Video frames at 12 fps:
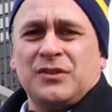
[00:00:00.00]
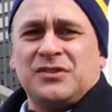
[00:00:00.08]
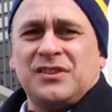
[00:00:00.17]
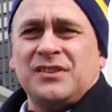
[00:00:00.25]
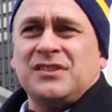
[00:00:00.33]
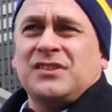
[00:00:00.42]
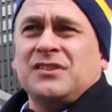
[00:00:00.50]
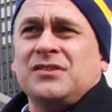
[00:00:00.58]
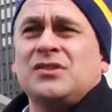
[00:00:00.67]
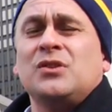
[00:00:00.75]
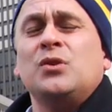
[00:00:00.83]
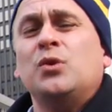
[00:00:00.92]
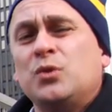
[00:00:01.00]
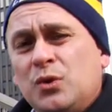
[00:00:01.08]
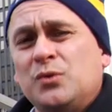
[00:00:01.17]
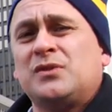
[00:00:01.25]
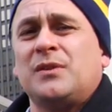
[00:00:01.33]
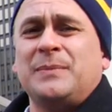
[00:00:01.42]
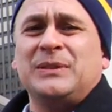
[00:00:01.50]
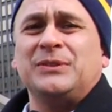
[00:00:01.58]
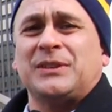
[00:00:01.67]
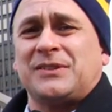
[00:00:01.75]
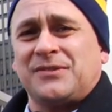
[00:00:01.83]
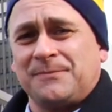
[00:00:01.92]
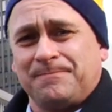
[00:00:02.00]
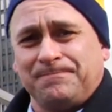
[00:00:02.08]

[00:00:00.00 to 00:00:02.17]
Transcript: the citizens who use the buildings.